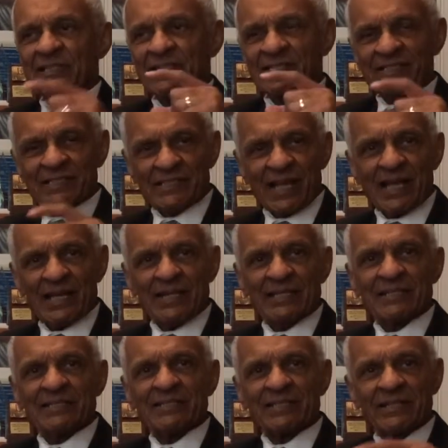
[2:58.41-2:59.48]

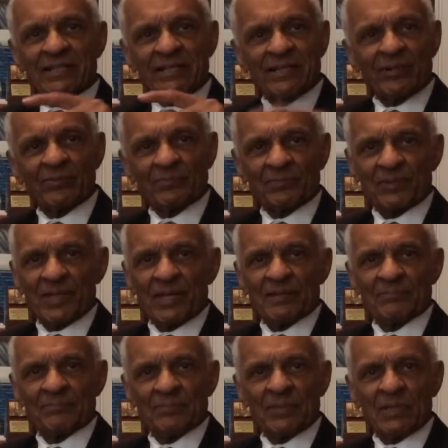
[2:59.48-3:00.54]
designed to help
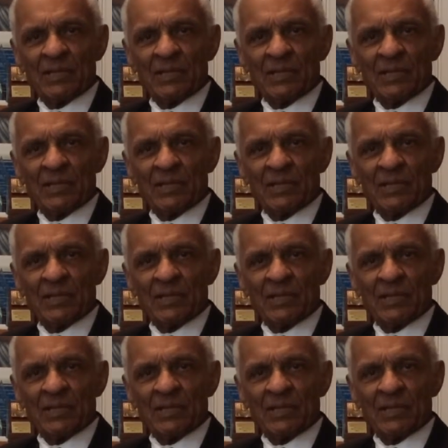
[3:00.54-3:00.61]
them,